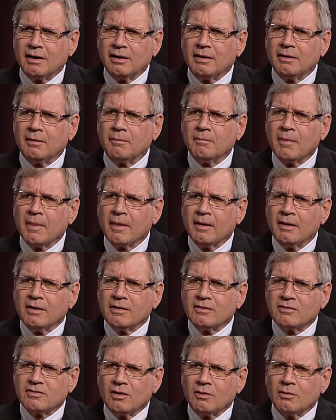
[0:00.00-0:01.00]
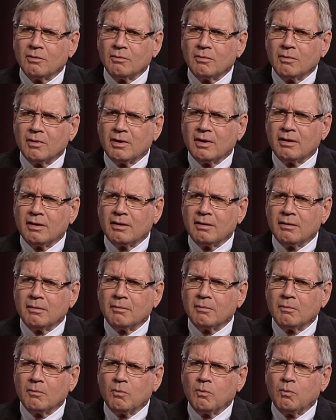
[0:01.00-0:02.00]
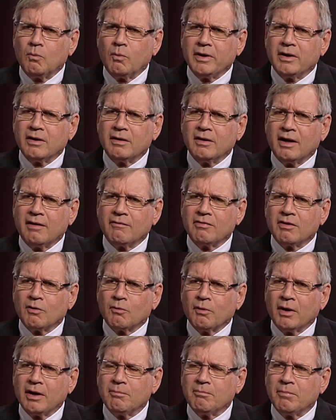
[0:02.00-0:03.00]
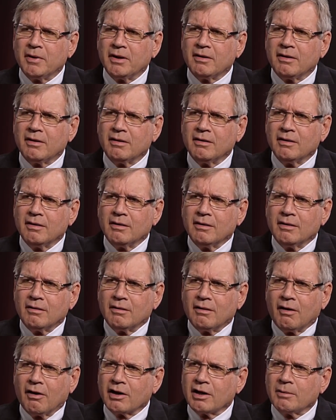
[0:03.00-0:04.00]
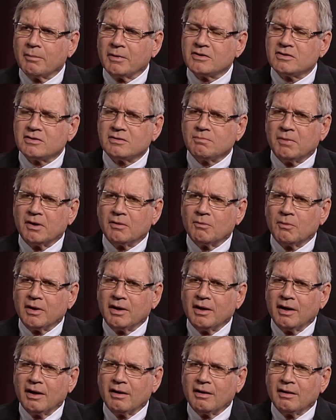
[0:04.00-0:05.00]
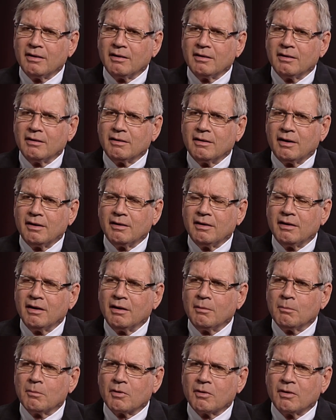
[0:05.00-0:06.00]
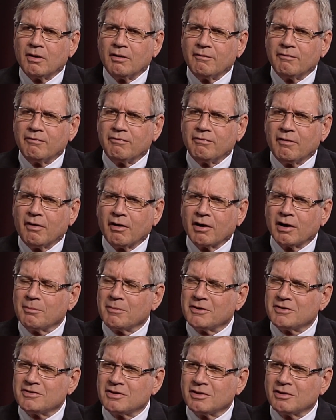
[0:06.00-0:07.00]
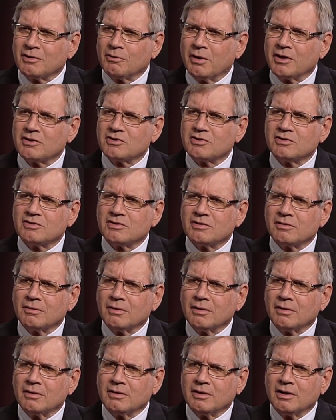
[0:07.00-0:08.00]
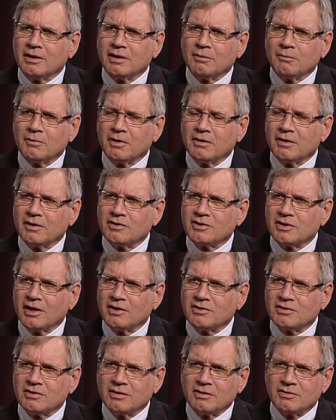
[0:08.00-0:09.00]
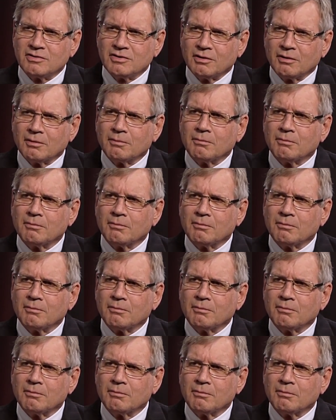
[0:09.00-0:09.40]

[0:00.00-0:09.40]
We didn't have the great big arguments, but we had a number of arguments and questions dealing with education this year.